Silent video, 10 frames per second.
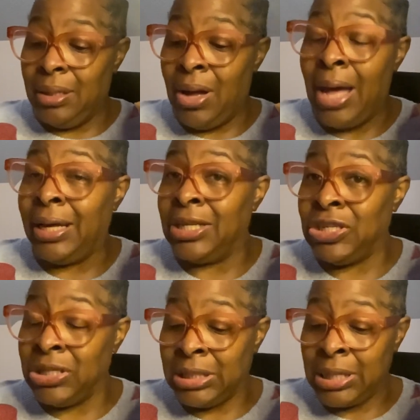I
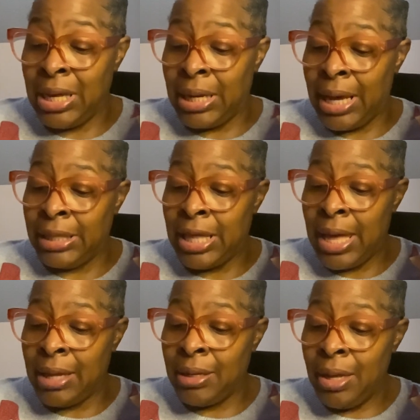guess you could say it like
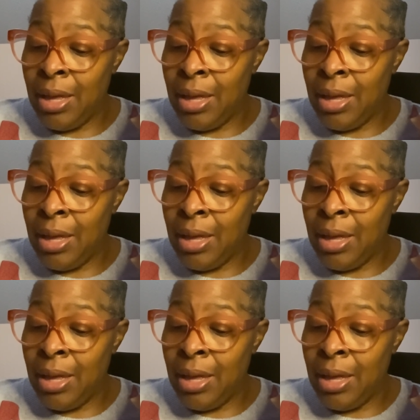that.